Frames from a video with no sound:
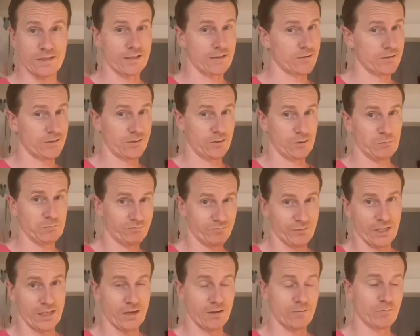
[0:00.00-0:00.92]
So yeah,
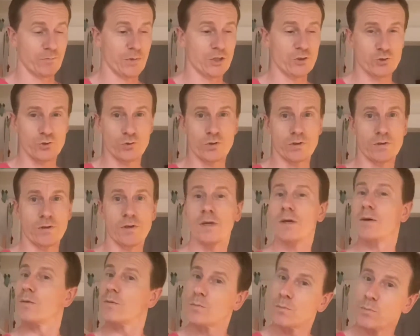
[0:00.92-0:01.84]
make sure,
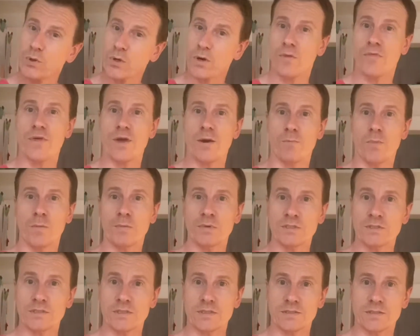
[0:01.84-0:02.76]
put a thermometer
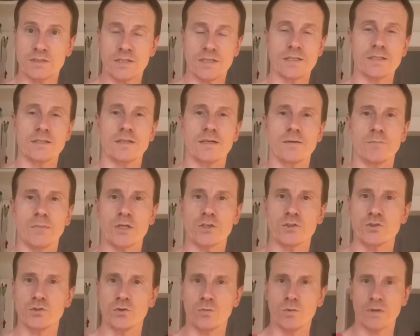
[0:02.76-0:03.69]
inside and make
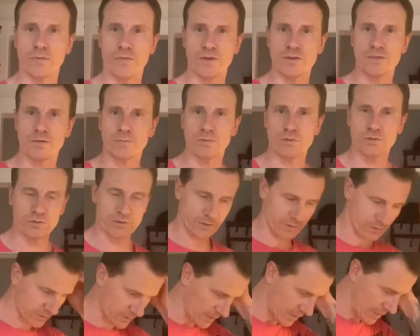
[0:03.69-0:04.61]
sure what the temperature is.
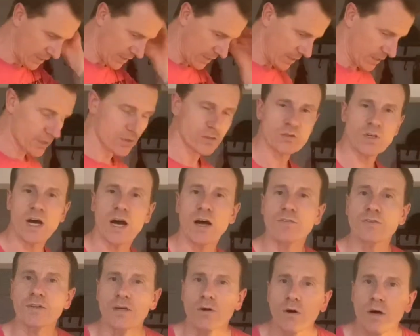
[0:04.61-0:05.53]
So half
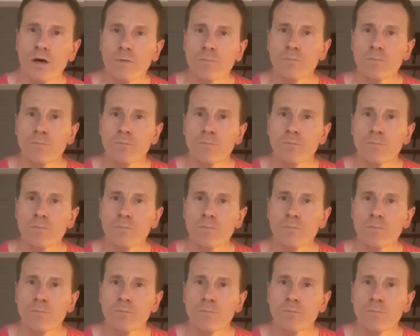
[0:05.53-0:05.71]
an hour.